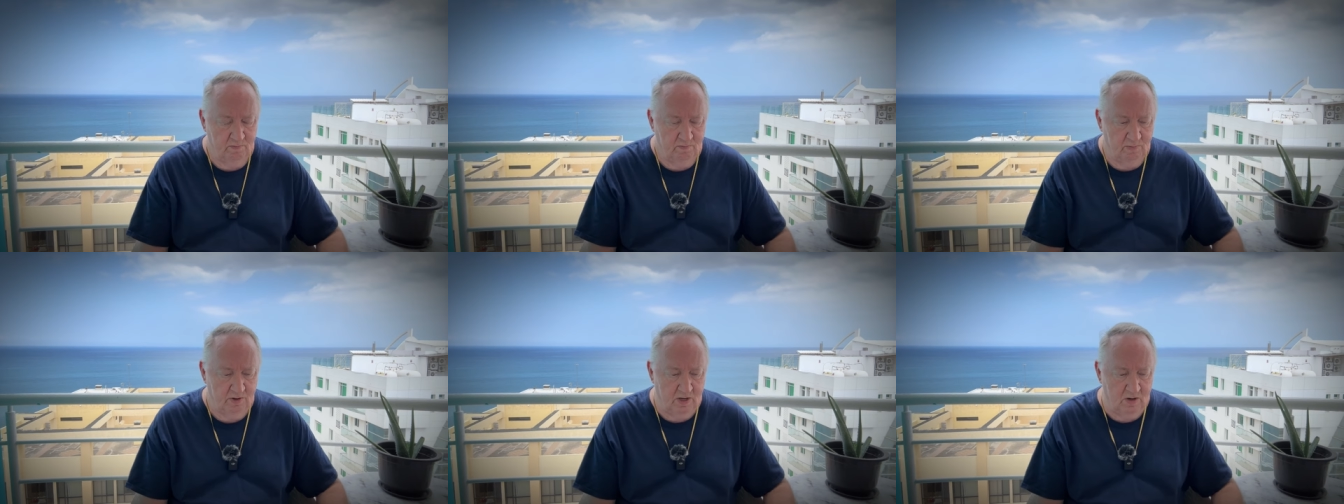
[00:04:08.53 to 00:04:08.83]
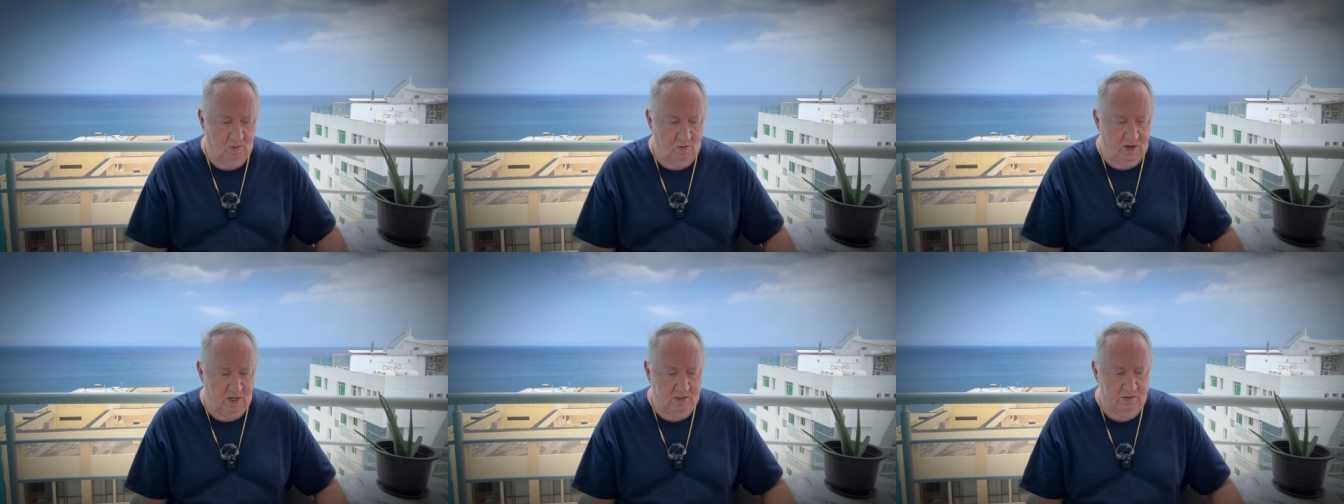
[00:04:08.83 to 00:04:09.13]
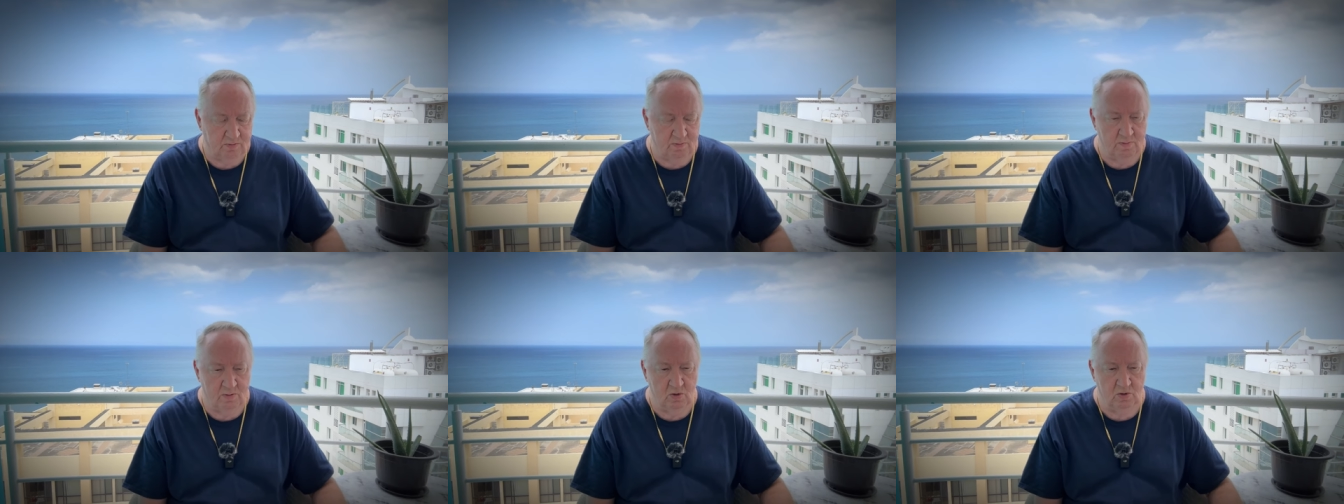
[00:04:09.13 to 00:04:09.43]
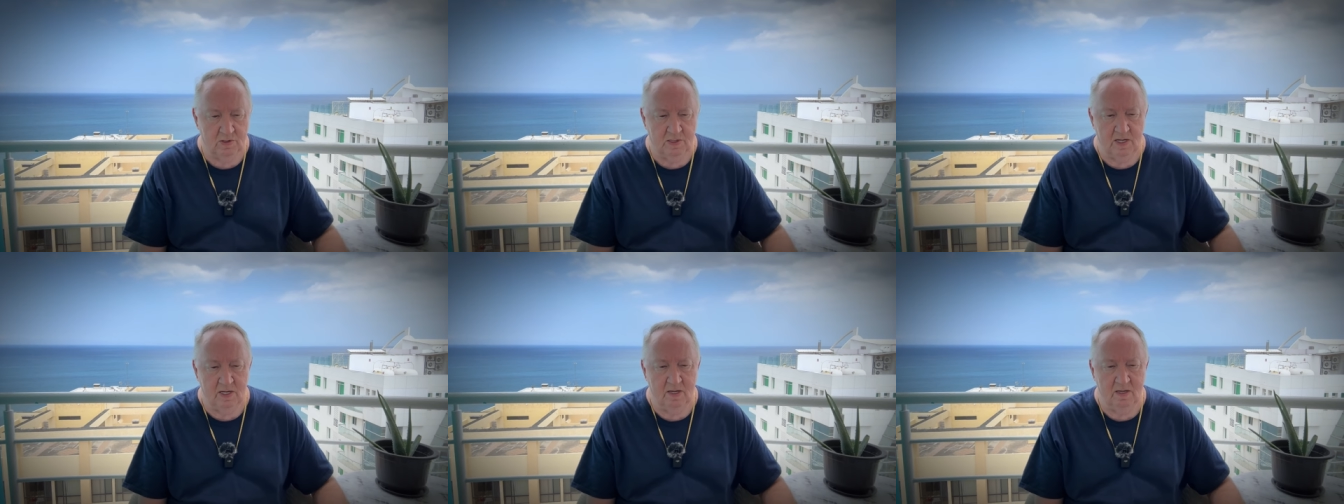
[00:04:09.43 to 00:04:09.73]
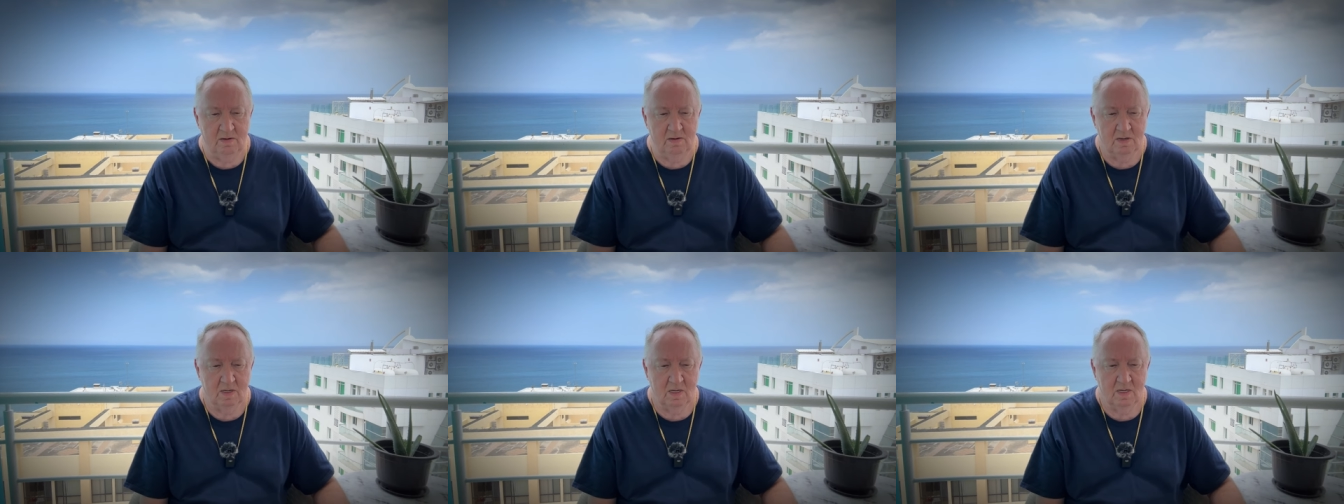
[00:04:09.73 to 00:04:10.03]
but I watch
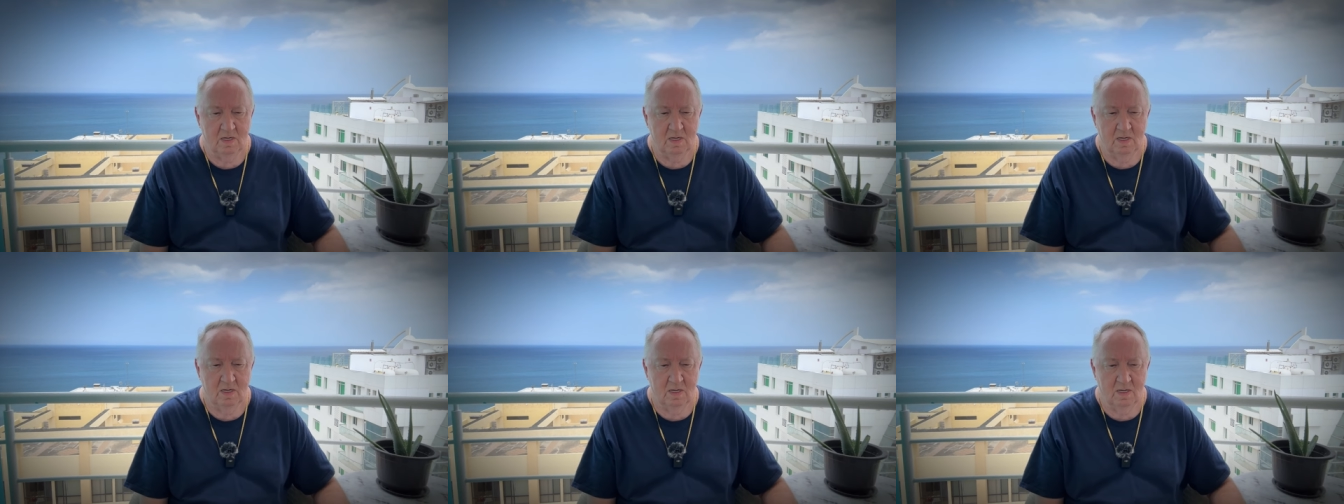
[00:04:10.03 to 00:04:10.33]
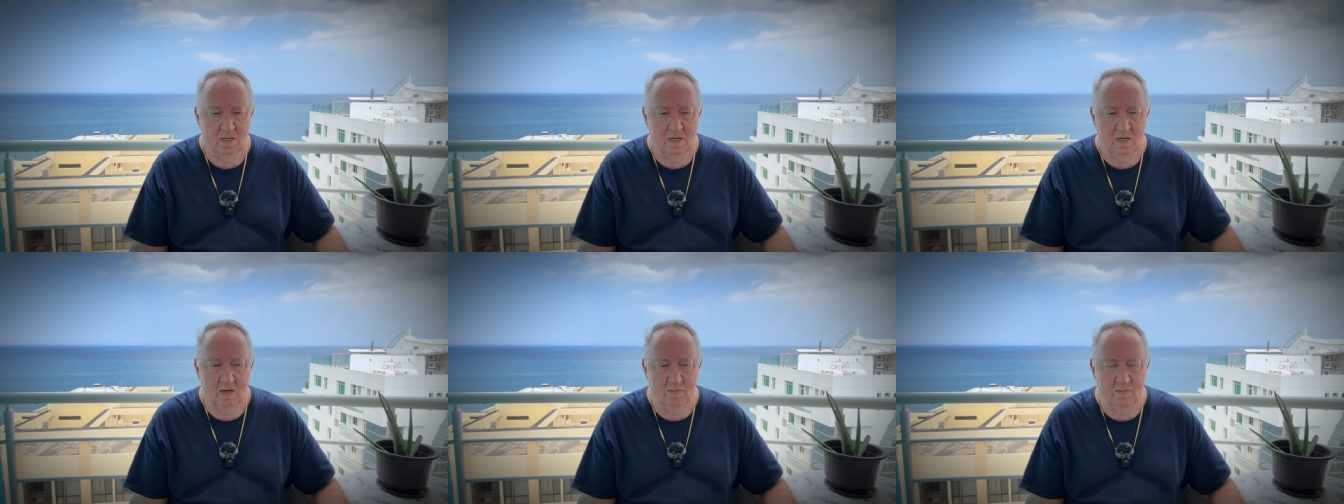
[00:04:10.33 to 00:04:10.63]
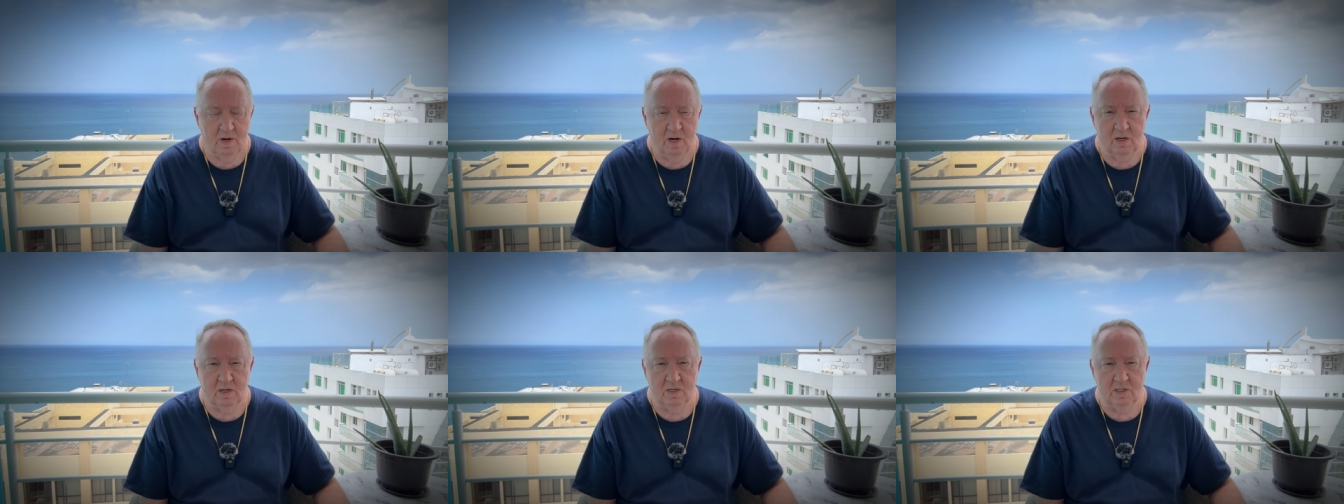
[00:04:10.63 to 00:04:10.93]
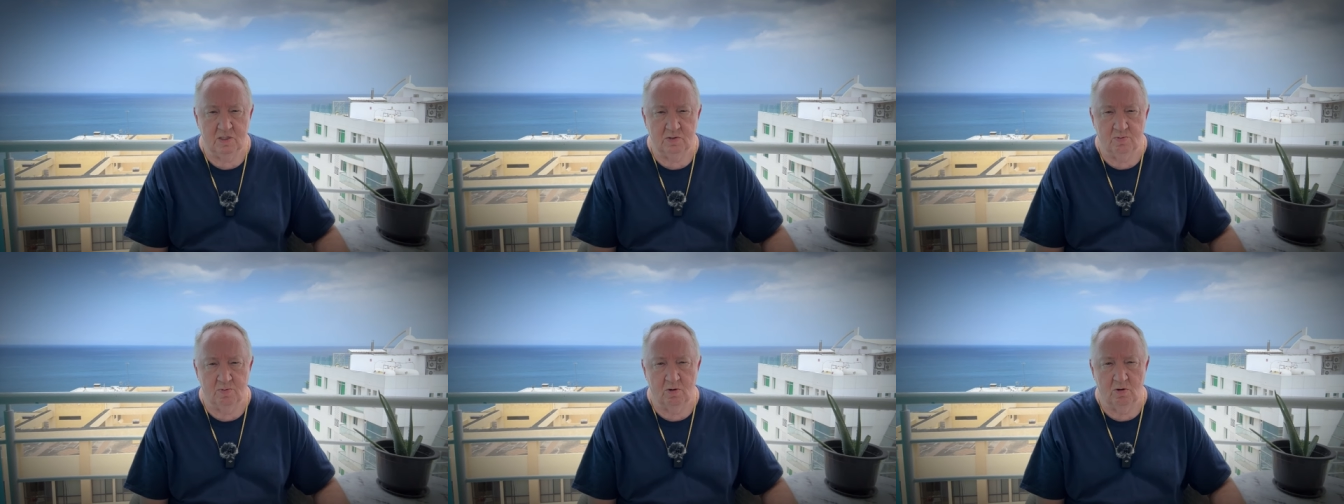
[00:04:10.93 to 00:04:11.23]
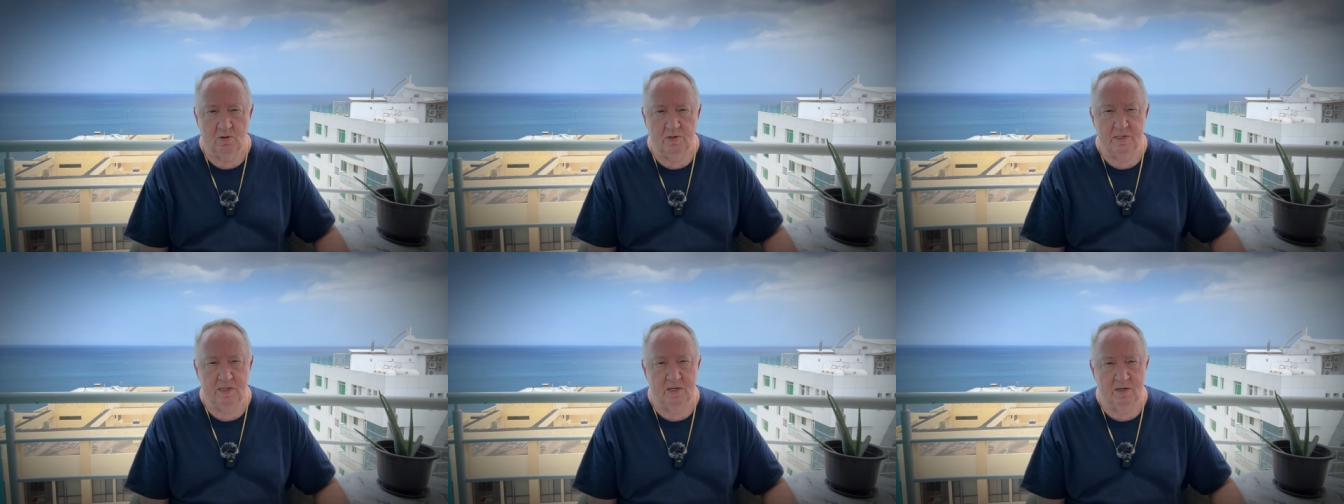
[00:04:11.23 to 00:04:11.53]
mostly American
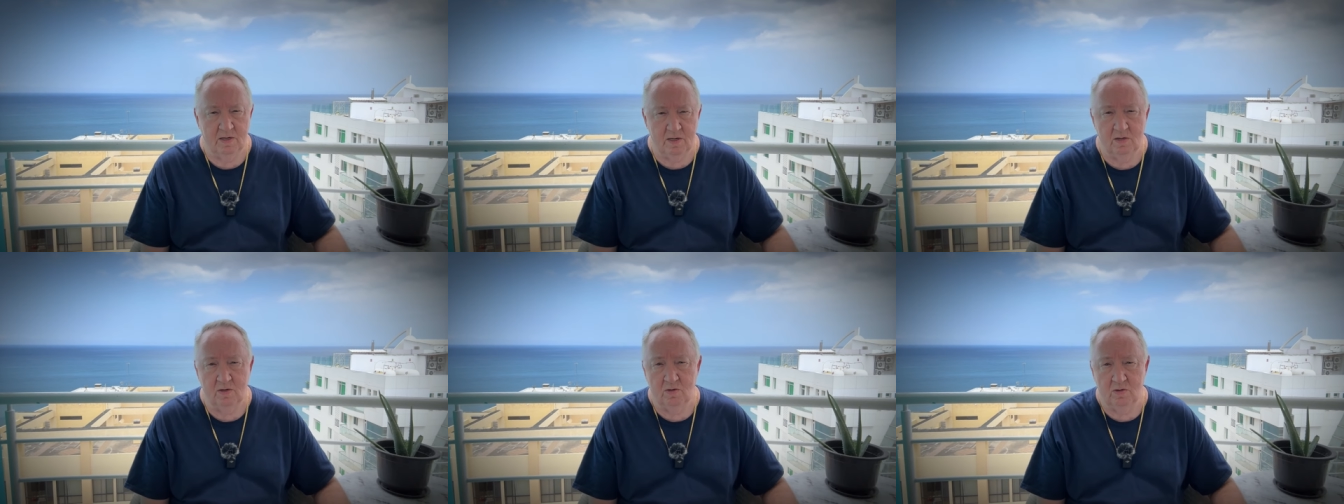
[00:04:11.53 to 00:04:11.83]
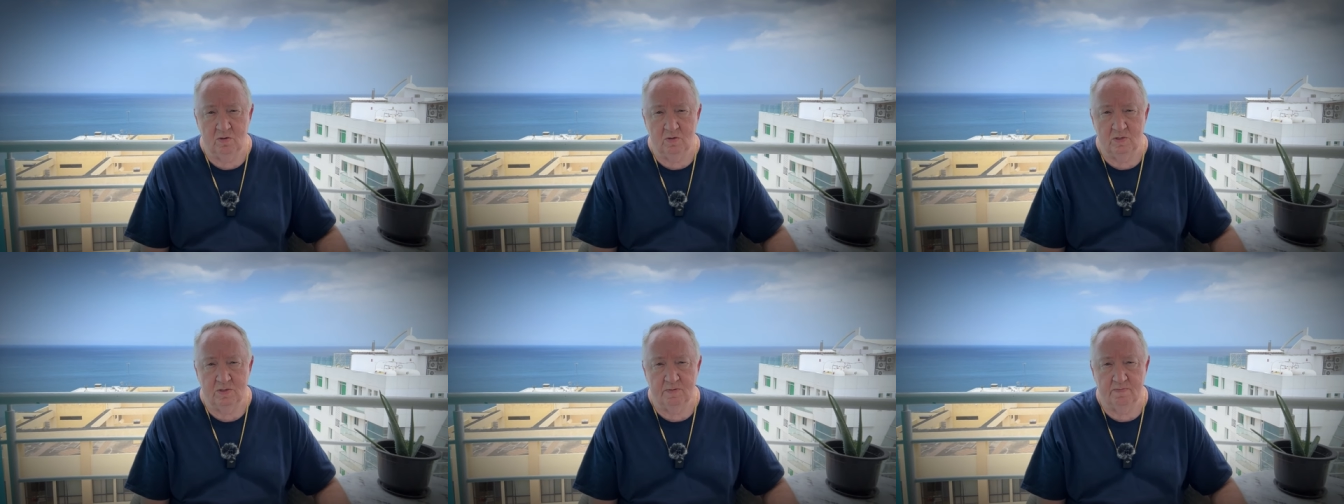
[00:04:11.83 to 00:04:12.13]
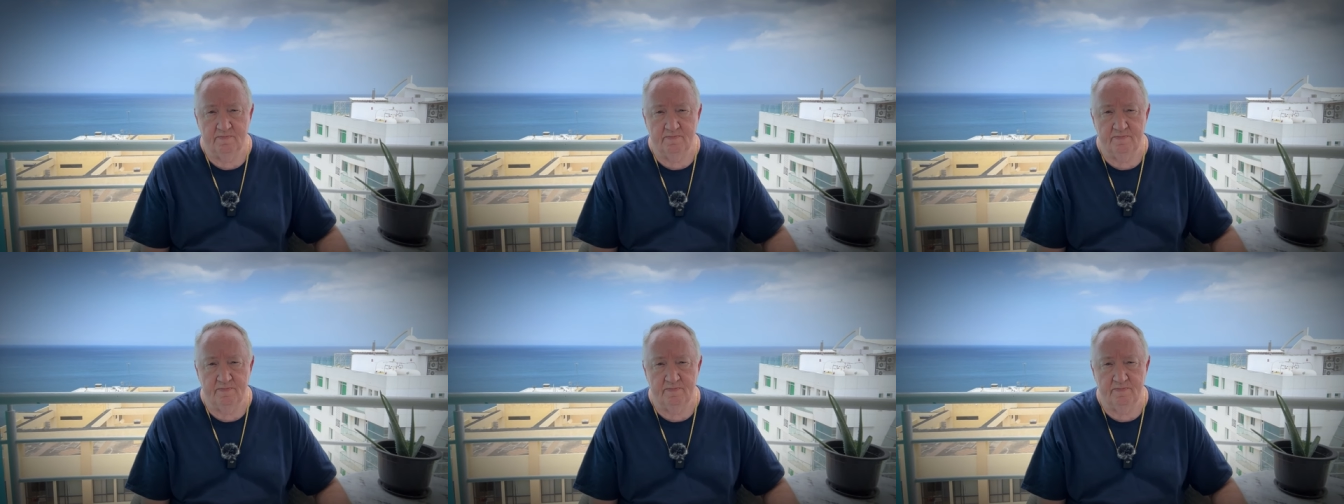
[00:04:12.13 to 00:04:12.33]
sports and news,